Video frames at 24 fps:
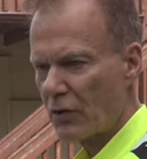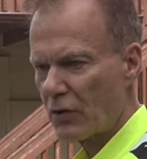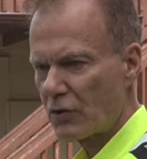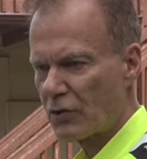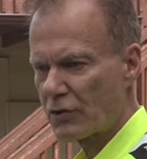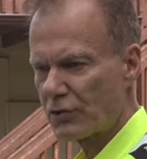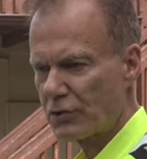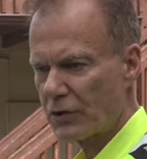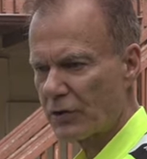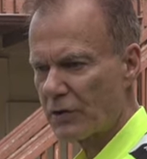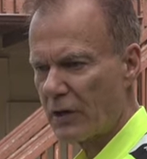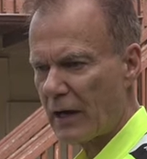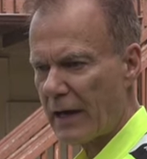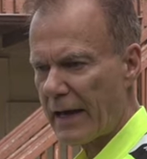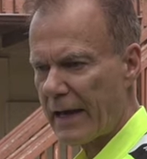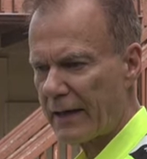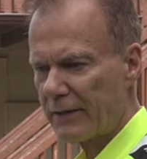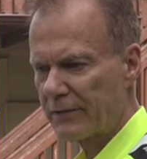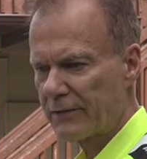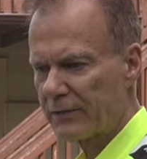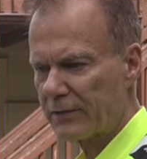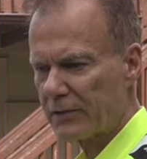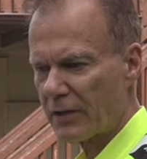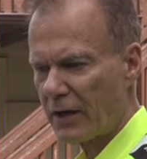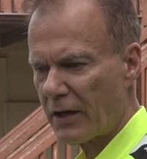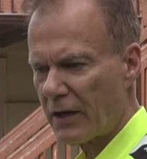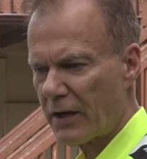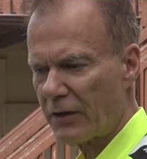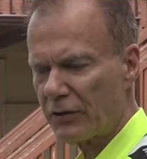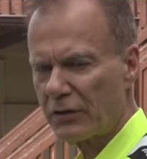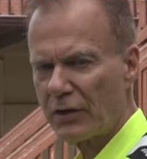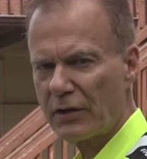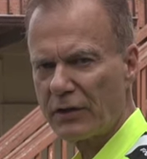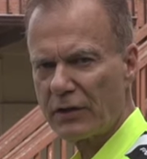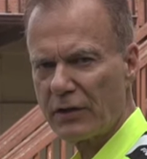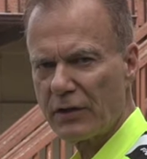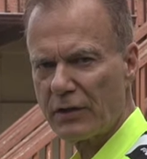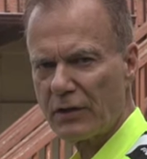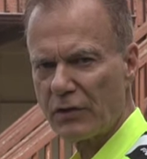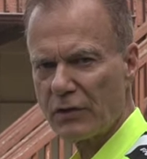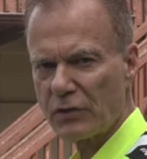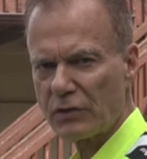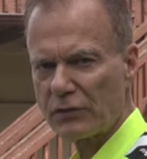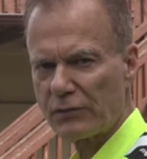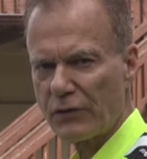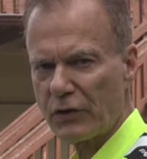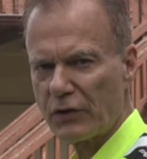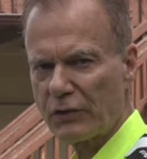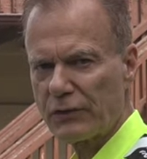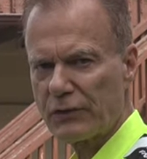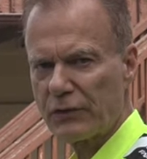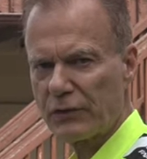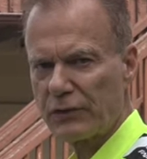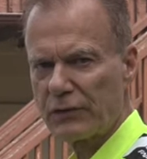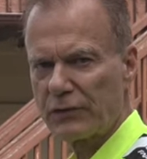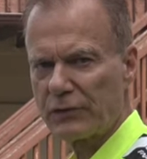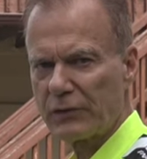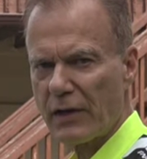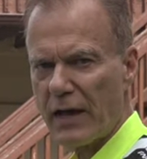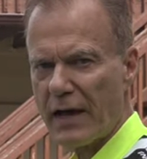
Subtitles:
should last 100 years versus